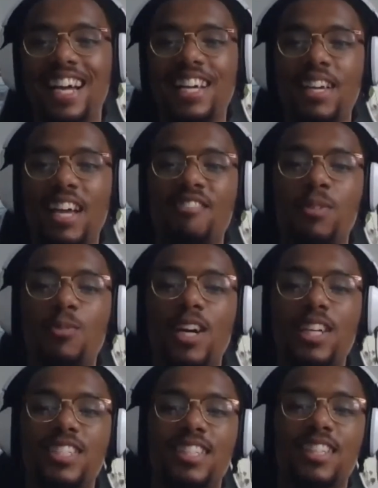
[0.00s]
I've been
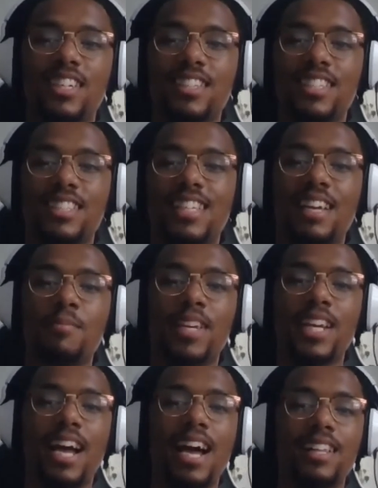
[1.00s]
watching the
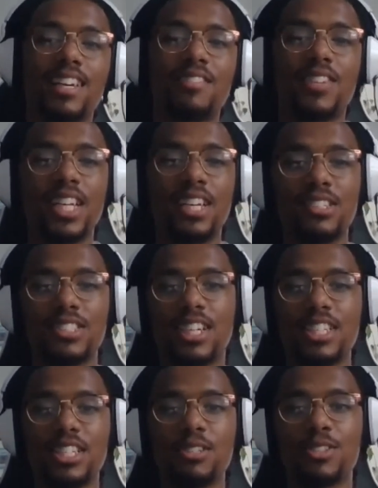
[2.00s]
10-minute highlight videos
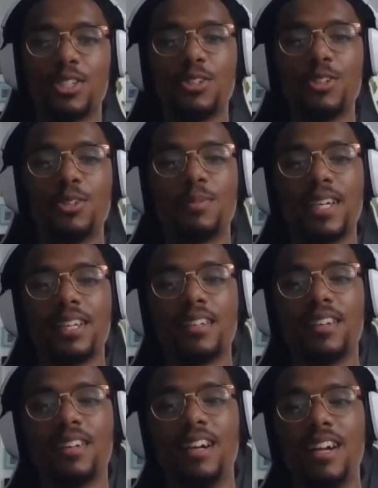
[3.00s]
on YouTube and,
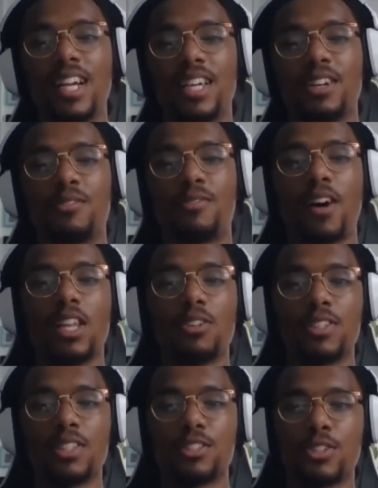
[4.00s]

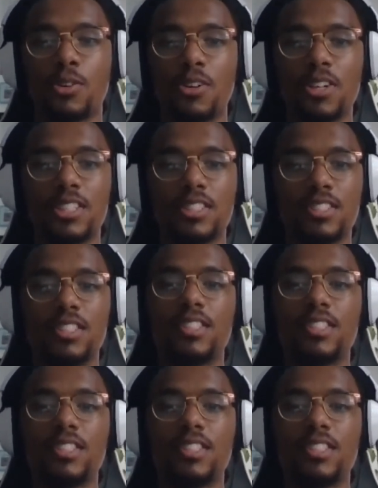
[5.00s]
following the scores.